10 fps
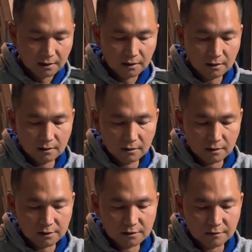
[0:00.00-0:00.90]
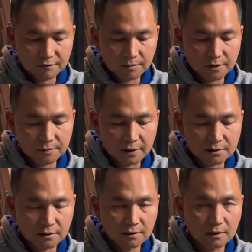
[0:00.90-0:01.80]
his system is
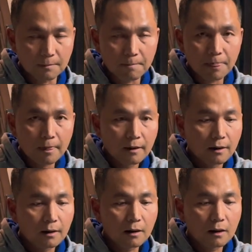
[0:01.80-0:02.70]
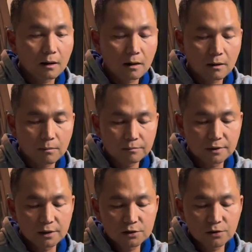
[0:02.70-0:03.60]
basically
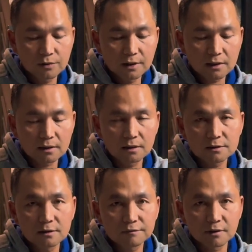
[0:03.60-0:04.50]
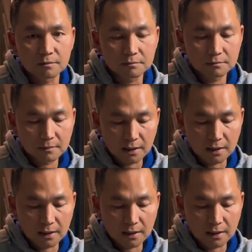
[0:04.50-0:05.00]
32 gig system,